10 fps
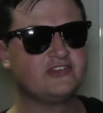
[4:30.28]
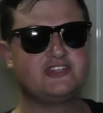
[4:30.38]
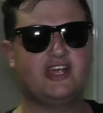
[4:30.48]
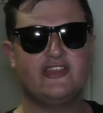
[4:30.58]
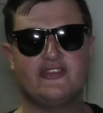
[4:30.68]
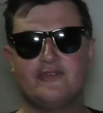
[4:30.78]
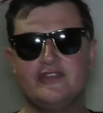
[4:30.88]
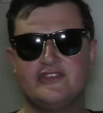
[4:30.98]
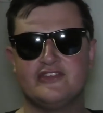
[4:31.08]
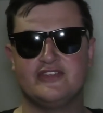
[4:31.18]
So check out the
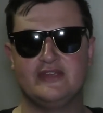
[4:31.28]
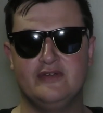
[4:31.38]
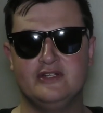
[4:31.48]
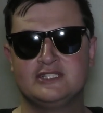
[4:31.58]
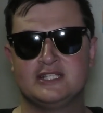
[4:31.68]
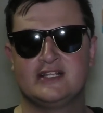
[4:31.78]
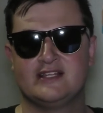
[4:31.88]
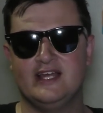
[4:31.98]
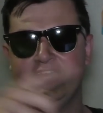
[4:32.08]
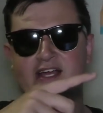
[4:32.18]
rest of the series. Click
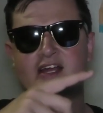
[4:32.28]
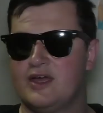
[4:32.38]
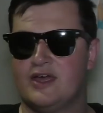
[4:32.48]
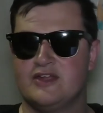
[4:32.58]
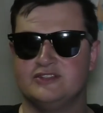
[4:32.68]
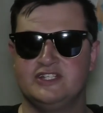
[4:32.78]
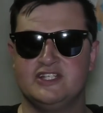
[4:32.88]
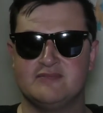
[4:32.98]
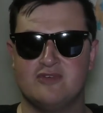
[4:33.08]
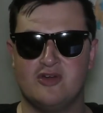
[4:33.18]
there. And I'll see you
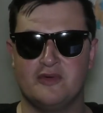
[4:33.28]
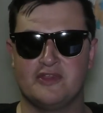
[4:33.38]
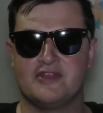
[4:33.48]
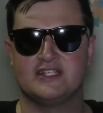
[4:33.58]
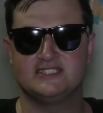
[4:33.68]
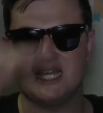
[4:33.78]
tomorrow with the next